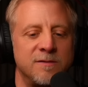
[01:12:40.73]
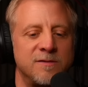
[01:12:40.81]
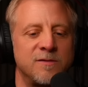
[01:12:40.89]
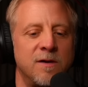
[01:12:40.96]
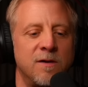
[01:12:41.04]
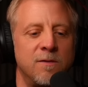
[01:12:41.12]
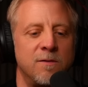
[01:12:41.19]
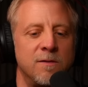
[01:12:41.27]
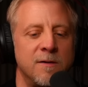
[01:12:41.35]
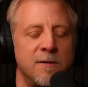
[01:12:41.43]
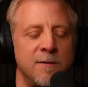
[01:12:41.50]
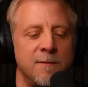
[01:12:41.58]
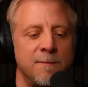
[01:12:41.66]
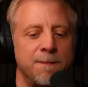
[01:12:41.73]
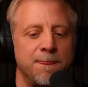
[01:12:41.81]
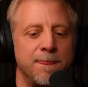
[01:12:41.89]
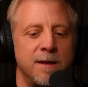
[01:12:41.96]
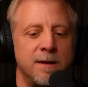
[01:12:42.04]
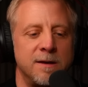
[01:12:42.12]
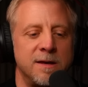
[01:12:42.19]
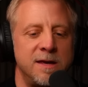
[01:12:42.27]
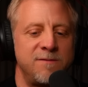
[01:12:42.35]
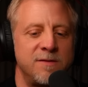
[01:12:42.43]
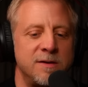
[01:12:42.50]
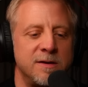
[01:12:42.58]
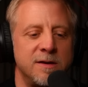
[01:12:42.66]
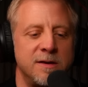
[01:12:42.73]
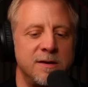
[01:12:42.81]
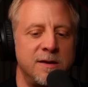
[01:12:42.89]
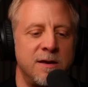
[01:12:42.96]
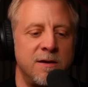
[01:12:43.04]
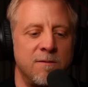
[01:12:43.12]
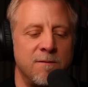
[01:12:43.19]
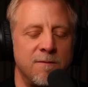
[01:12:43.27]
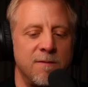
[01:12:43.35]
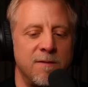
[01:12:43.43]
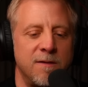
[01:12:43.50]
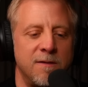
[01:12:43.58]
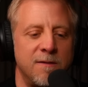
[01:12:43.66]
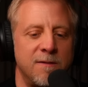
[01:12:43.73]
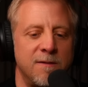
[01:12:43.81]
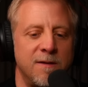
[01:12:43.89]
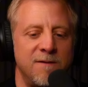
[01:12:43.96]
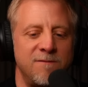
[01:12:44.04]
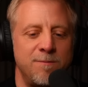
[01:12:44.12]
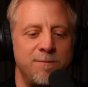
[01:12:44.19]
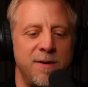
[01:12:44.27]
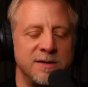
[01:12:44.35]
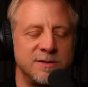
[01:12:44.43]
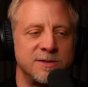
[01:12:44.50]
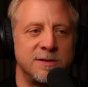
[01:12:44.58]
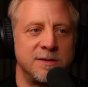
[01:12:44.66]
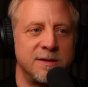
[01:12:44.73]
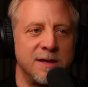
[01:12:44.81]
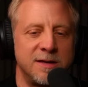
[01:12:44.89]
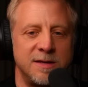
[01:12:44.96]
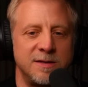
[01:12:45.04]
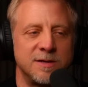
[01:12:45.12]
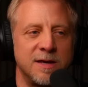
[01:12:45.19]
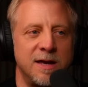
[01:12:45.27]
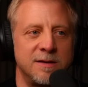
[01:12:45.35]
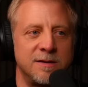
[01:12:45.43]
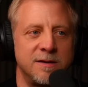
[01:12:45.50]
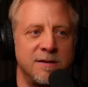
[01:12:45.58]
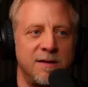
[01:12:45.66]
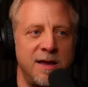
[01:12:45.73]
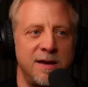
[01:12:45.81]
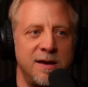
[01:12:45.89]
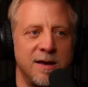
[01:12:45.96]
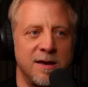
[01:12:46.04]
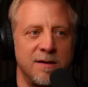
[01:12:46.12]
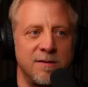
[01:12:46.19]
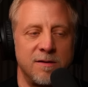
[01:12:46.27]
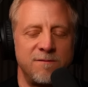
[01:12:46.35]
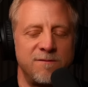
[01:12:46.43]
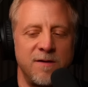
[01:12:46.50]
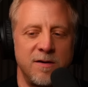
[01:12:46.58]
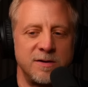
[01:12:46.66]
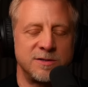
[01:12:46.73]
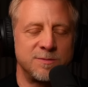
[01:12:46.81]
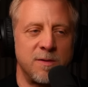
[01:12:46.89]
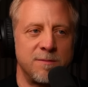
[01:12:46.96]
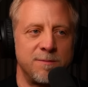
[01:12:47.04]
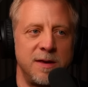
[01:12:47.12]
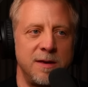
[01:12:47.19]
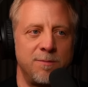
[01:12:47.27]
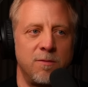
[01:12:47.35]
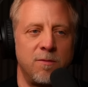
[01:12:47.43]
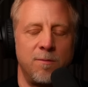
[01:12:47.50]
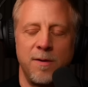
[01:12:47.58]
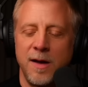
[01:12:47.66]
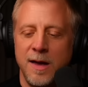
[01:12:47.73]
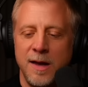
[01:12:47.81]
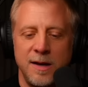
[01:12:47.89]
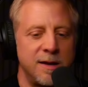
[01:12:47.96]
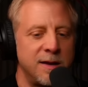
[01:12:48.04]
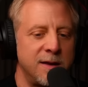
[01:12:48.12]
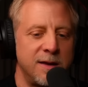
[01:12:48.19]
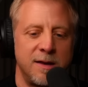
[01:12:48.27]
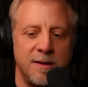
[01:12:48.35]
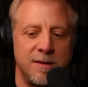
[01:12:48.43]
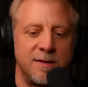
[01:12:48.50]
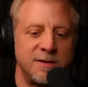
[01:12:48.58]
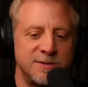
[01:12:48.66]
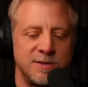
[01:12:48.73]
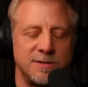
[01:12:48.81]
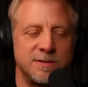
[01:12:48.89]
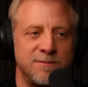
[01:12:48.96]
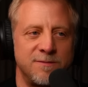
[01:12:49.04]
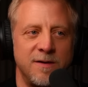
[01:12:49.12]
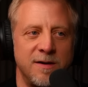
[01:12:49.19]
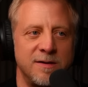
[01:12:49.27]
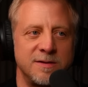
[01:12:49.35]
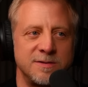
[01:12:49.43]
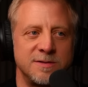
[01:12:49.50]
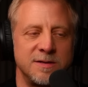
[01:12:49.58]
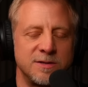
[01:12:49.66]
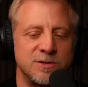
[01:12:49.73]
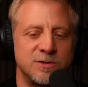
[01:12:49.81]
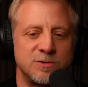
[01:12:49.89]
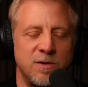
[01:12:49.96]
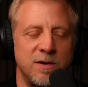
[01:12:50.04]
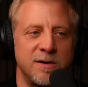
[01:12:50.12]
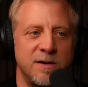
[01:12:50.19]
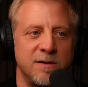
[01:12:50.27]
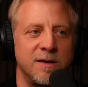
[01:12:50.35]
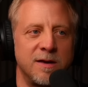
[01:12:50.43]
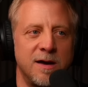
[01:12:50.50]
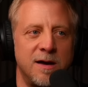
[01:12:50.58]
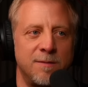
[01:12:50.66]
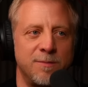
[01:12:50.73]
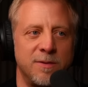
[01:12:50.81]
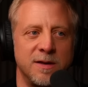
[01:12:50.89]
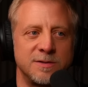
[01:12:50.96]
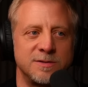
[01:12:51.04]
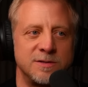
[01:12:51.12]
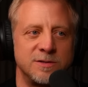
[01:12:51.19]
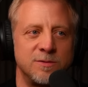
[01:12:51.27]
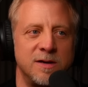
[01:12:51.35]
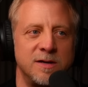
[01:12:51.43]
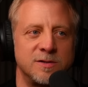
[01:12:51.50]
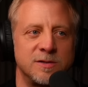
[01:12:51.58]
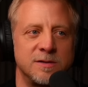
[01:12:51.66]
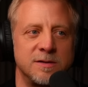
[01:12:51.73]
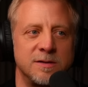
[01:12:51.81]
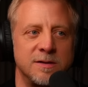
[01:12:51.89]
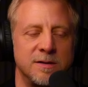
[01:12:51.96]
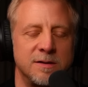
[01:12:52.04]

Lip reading: So, and even Besant, like these, and Letnick, they're very smart people, but this is an extraordinarily complex situation.